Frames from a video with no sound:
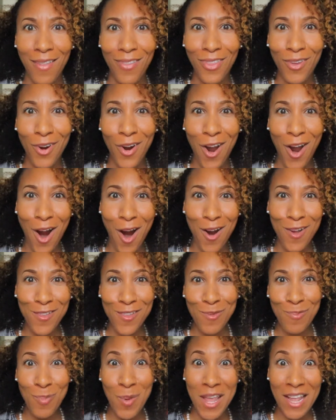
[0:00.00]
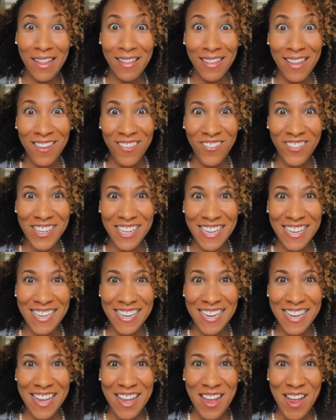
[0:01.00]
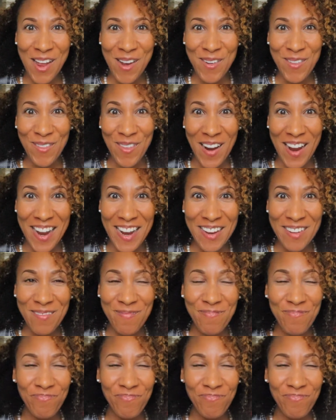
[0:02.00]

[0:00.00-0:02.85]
their hearts being lifted, right?